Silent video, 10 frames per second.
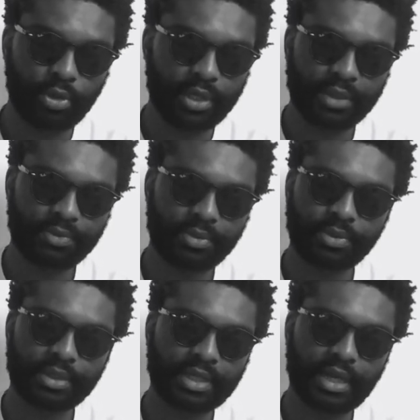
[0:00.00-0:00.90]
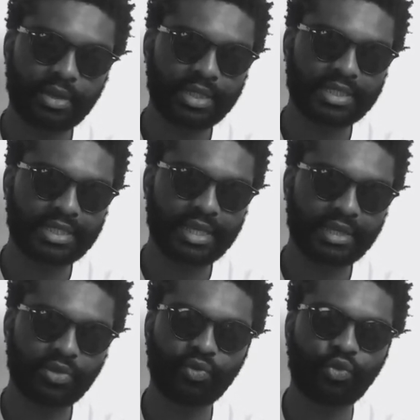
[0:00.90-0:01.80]
looking people down and
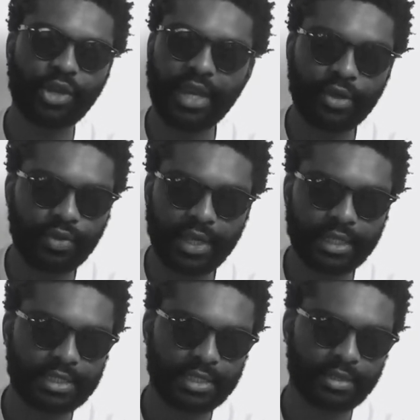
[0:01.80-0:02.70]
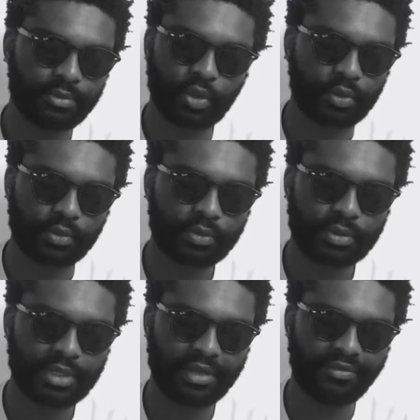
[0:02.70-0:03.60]
saying you're re-educating them. No,
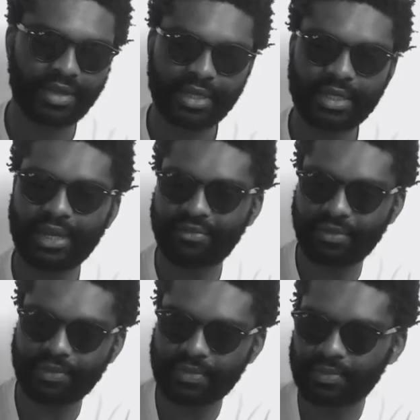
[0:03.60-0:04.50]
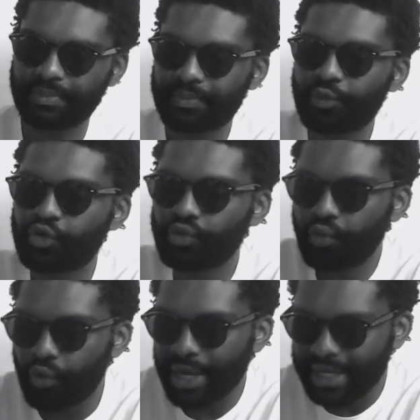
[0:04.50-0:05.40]
they fucking have a
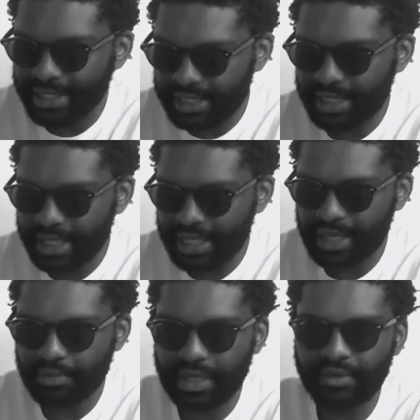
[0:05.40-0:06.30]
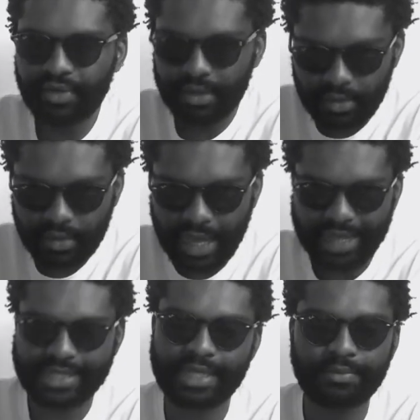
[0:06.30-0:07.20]
religion that they believe in.
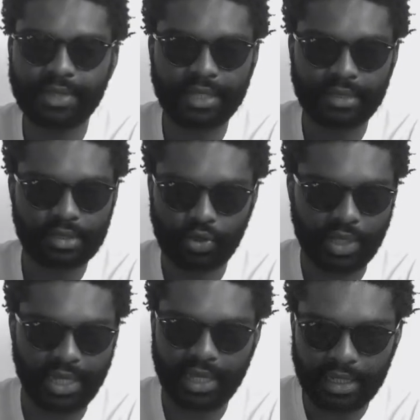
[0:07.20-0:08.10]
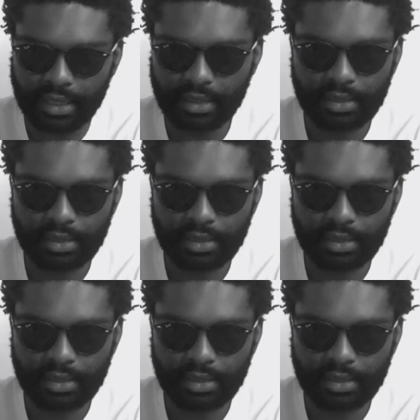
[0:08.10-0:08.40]
Accept that. It's okay.